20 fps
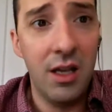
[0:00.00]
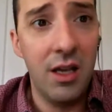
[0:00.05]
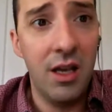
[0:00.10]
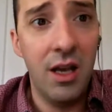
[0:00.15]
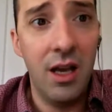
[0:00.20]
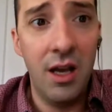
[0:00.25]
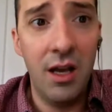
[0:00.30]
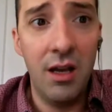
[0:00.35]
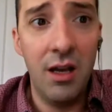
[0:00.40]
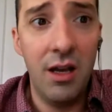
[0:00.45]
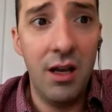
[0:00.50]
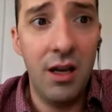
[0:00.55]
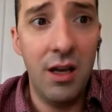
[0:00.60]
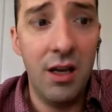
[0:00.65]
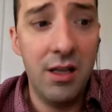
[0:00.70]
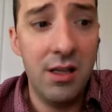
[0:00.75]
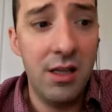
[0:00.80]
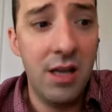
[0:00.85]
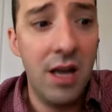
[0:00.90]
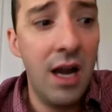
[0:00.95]
I
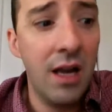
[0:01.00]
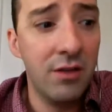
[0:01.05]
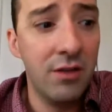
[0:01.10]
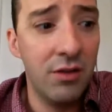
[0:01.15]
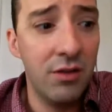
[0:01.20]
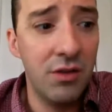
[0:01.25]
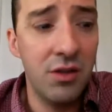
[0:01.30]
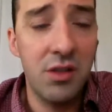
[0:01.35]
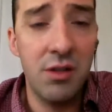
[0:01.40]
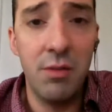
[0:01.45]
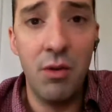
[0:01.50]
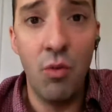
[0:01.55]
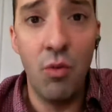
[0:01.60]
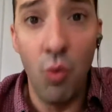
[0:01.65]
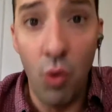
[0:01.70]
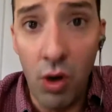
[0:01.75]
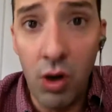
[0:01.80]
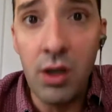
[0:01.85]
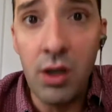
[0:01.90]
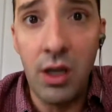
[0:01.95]
as an actor, just to be
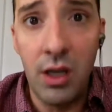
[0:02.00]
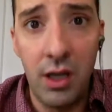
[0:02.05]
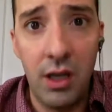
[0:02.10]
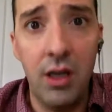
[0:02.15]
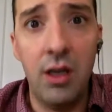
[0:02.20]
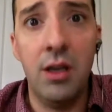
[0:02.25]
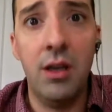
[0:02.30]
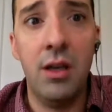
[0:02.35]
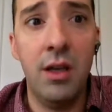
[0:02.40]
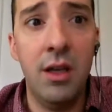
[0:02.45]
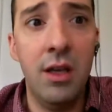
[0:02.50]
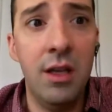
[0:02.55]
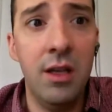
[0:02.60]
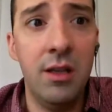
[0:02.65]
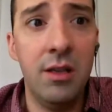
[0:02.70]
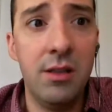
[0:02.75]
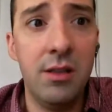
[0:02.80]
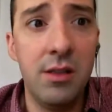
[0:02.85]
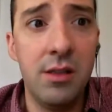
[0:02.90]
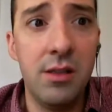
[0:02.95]
working
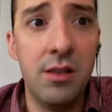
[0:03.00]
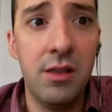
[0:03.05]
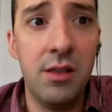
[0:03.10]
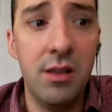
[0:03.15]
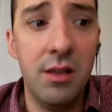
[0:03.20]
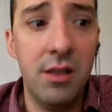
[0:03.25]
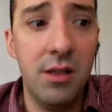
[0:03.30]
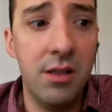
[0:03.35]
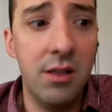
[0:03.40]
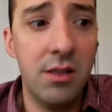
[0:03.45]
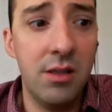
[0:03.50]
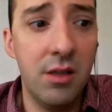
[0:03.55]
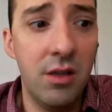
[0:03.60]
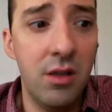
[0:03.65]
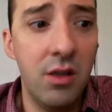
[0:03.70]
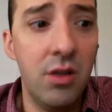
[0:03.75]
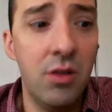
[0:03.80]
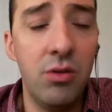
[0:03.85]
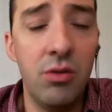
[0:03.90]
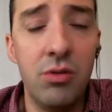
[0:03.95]
is is a
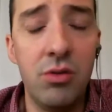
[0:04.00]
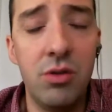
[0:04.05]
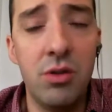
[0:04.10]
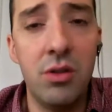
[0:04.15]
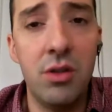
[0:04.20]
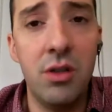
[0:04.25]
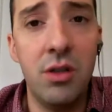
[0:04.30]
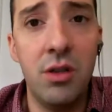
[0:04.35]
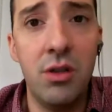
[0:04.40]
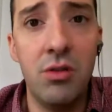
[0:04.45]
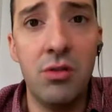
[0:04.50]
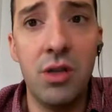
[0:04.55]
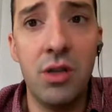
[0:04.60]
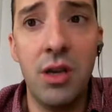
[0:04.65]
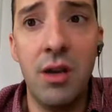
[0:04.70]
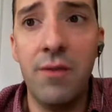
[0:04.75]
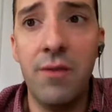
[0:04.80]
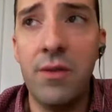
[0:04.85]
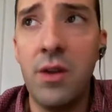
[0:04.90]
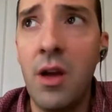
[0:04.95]
huge huge
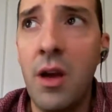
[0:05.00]
gift.